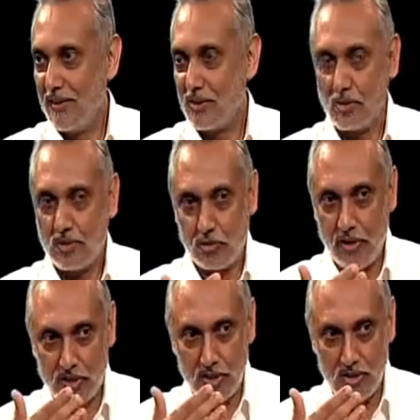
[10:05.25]
So
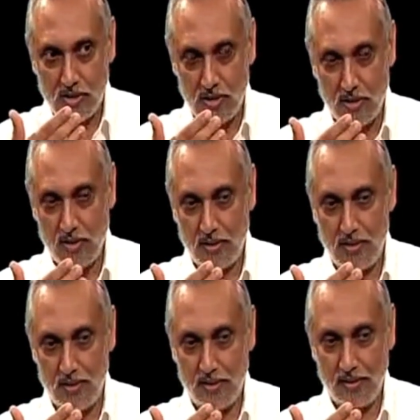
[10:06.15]
questions
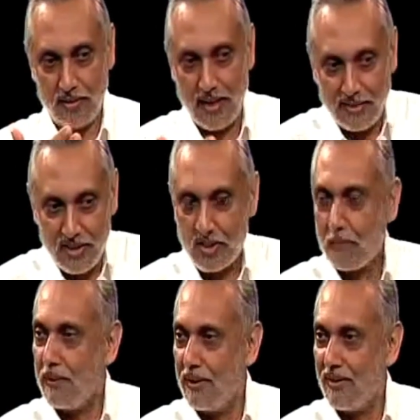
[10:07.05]
like this
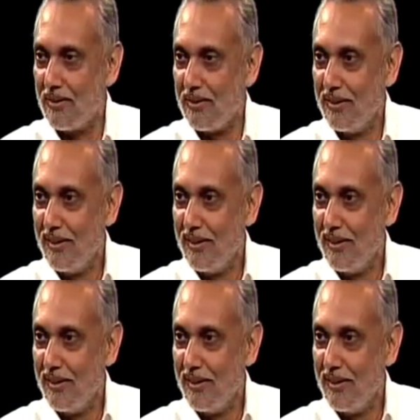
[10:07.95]
appeared.